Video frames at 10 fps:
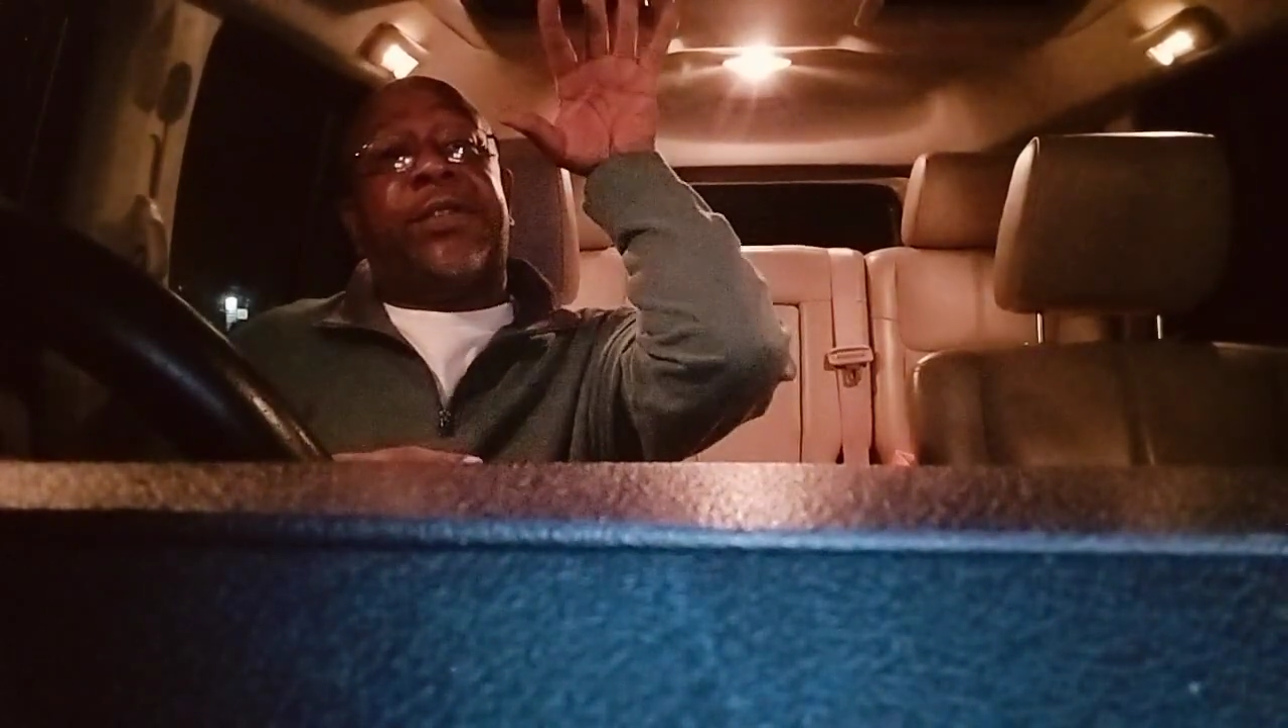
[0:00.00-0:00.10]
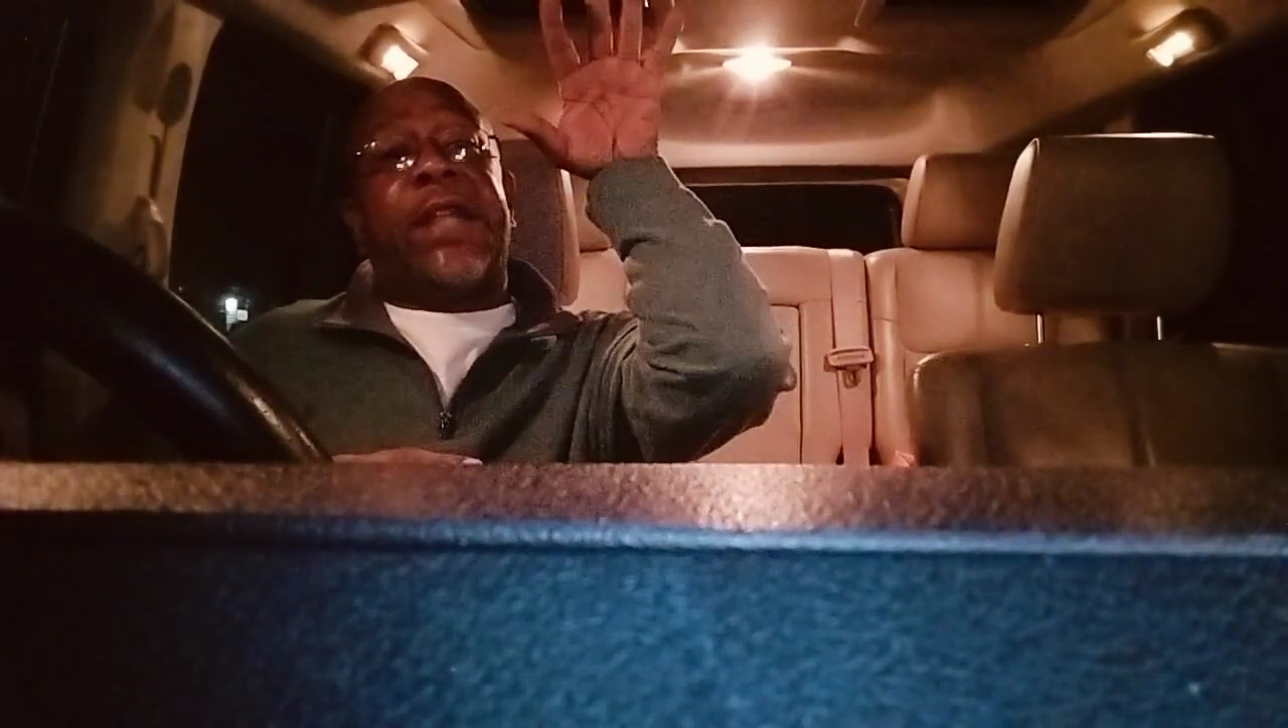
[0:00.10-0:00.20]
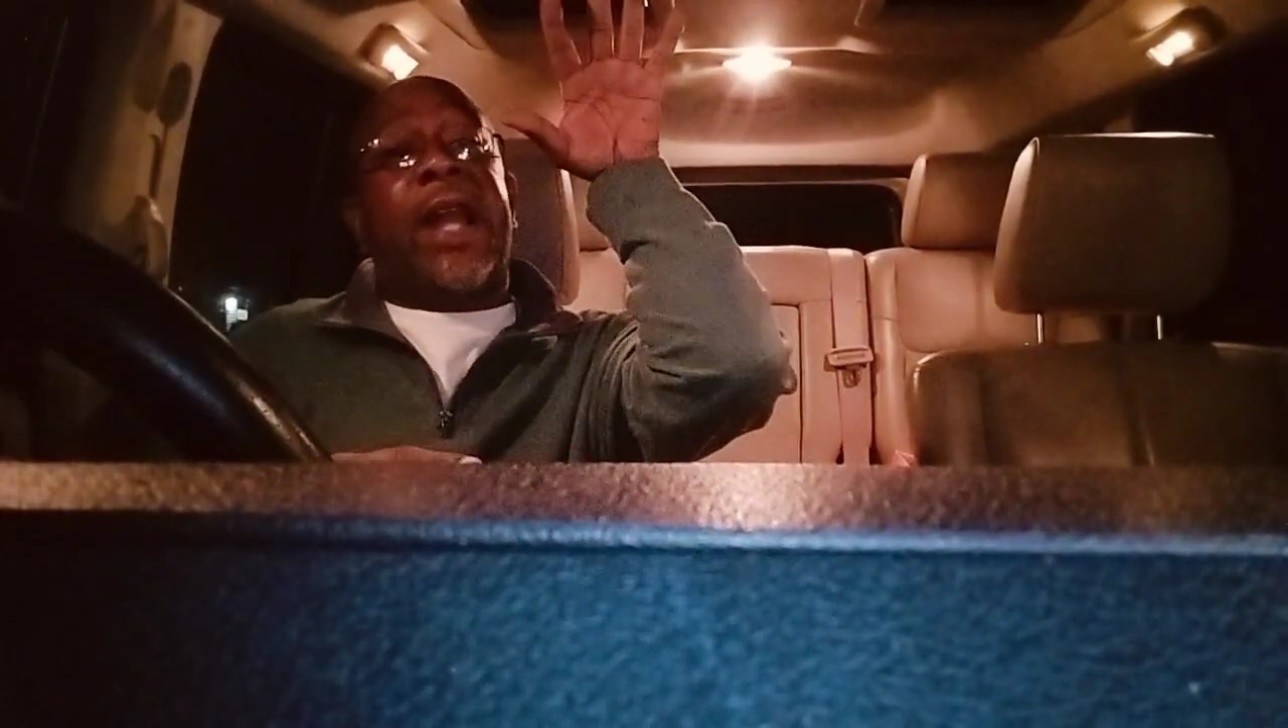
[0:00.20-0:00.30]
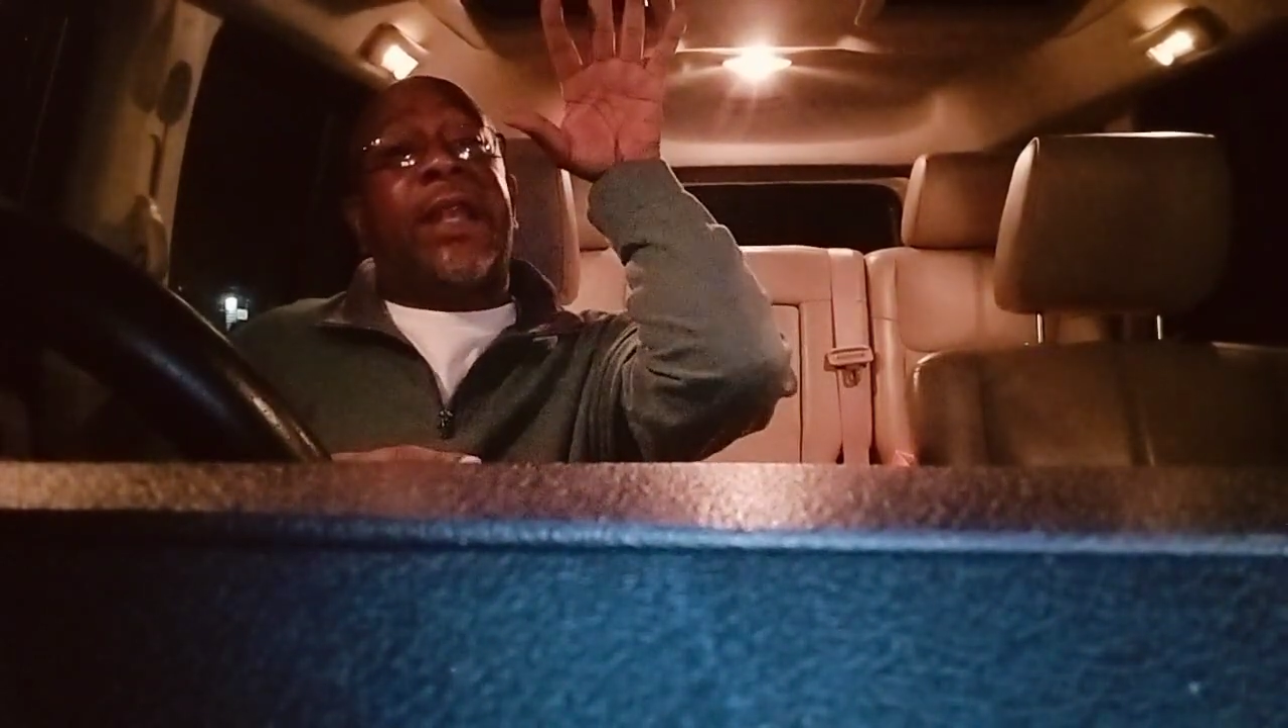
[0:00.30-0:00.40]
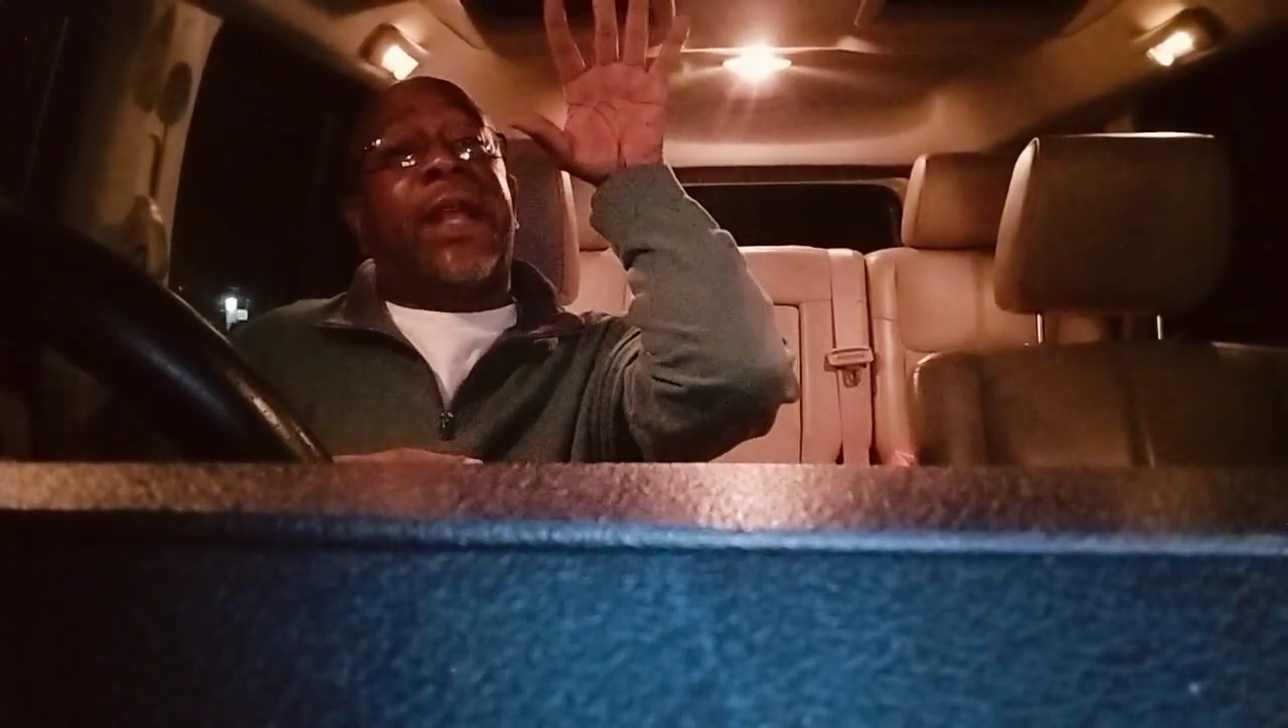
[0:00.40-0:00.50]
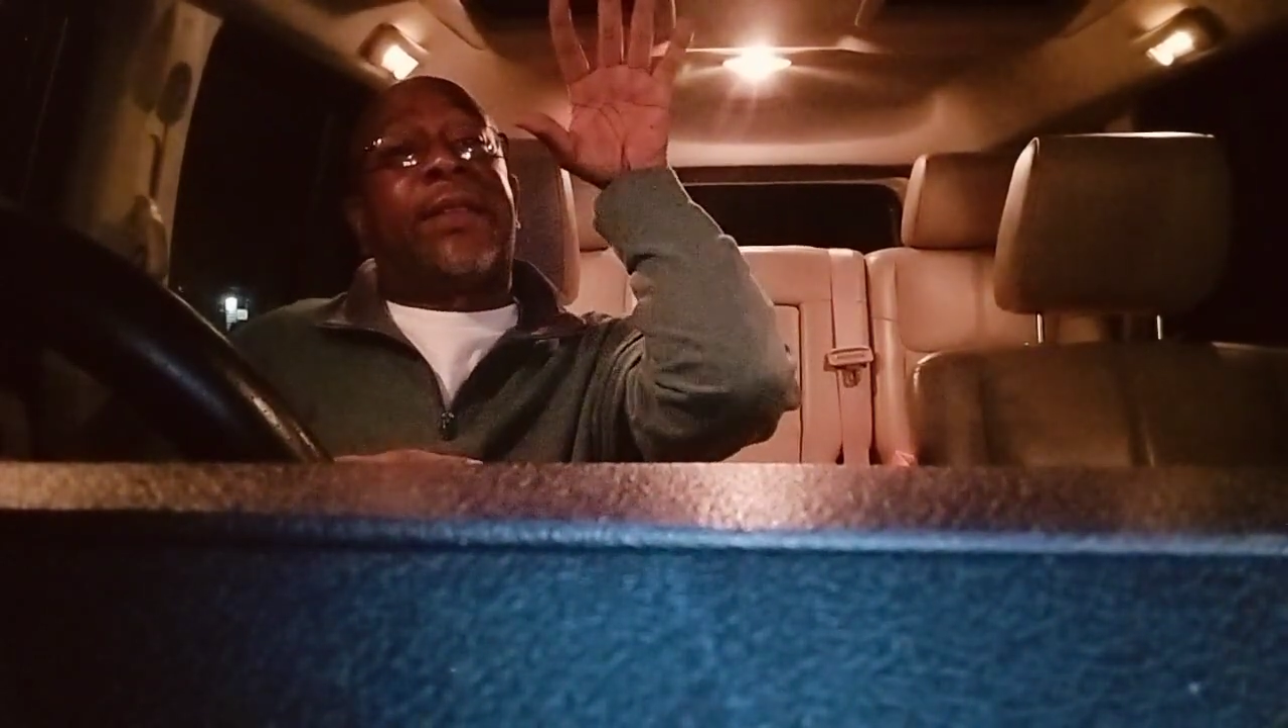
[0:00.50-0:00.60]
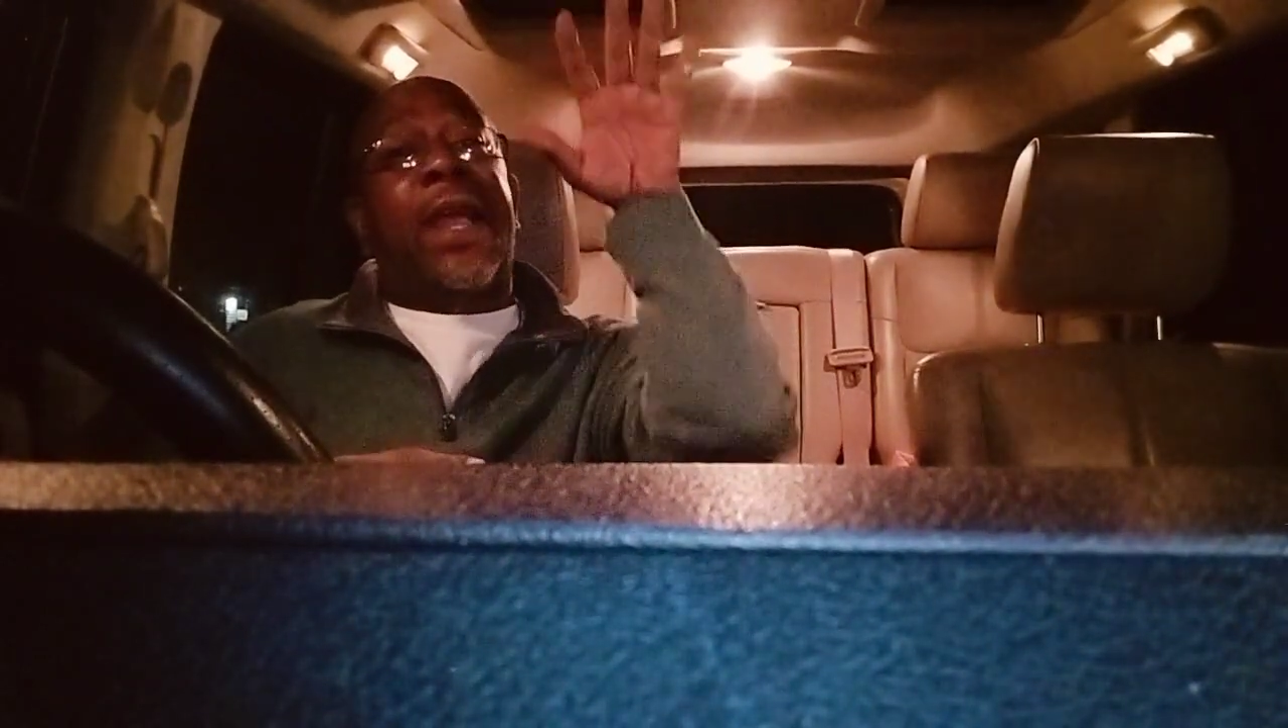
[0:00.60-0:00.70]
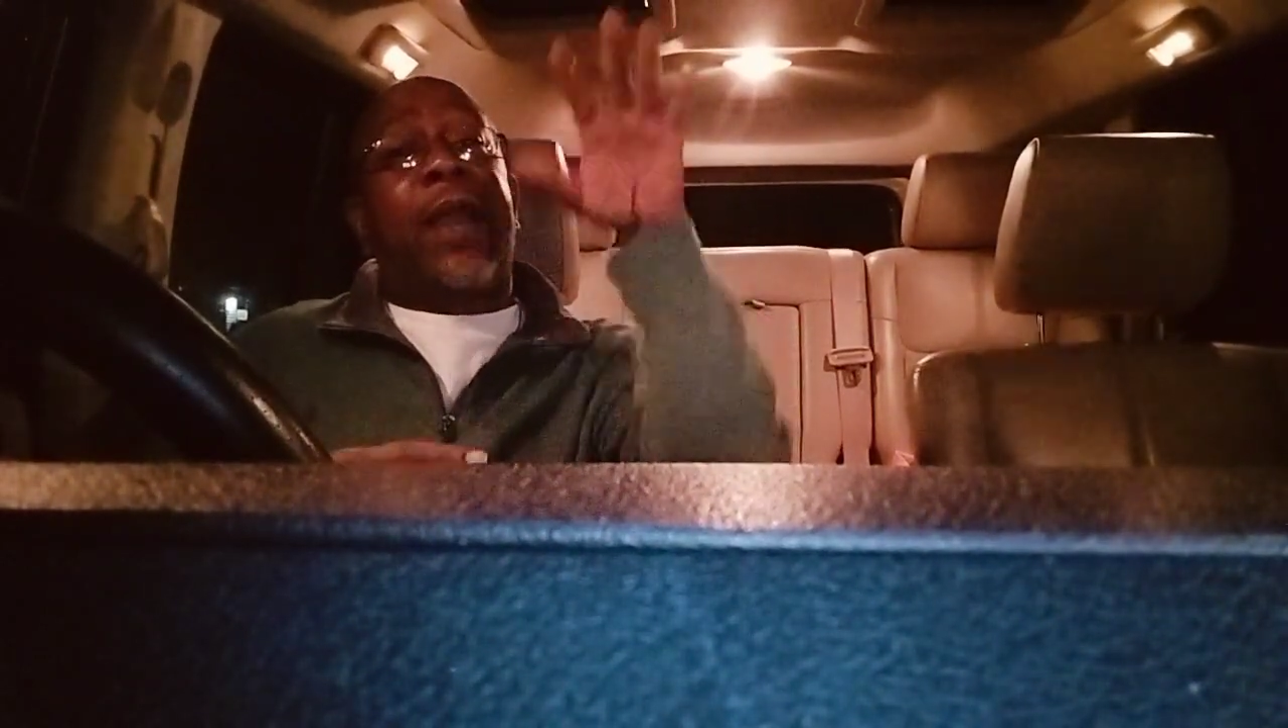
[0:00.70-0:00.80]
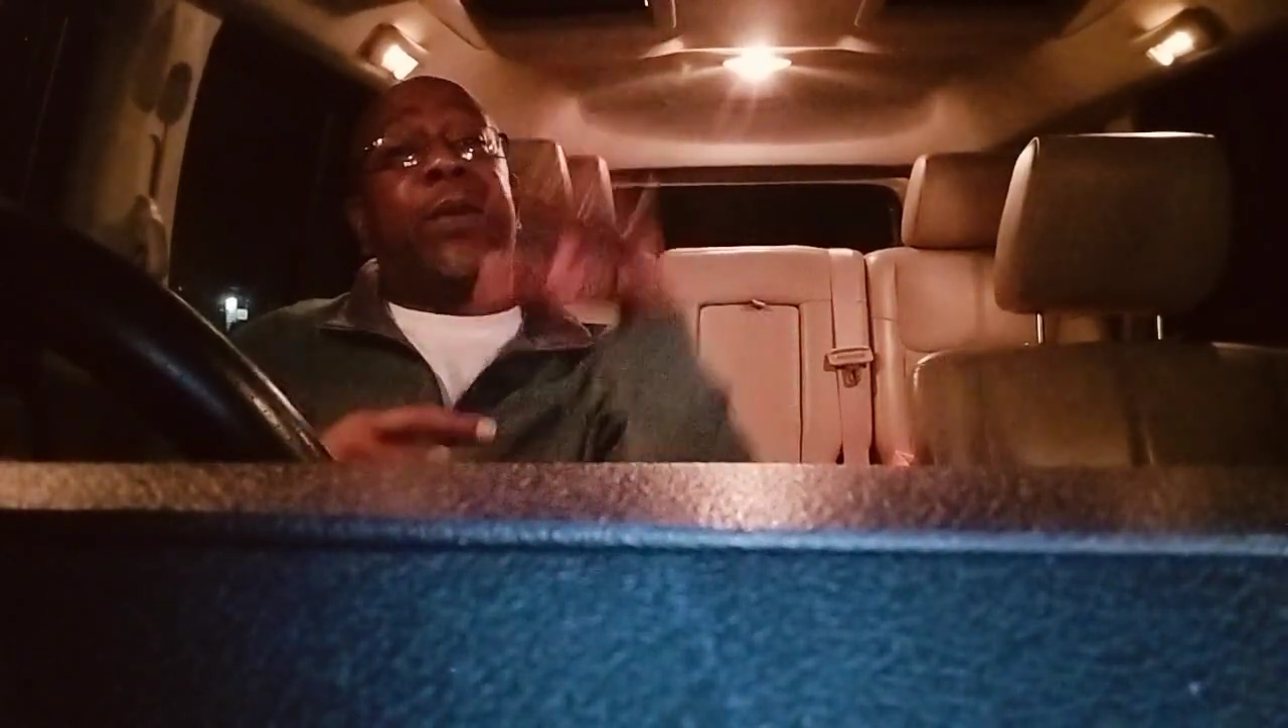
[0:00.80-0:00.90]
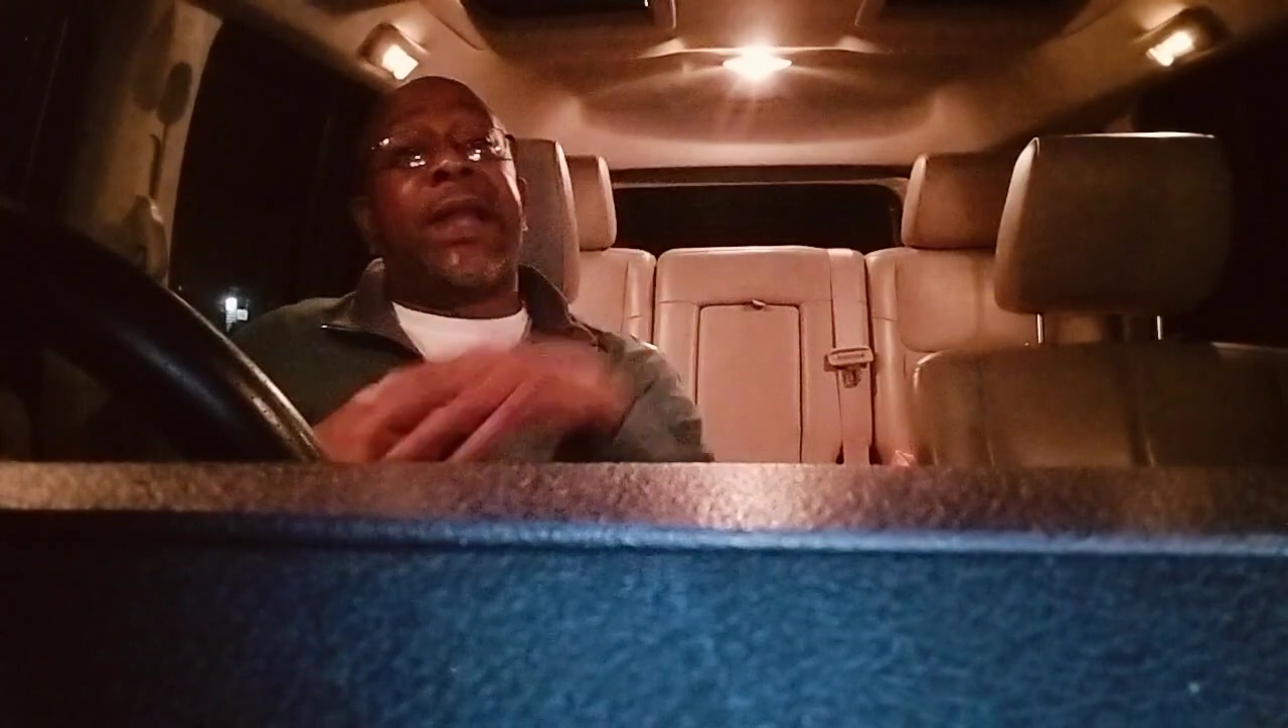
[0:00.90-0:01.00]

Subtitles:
shot that thing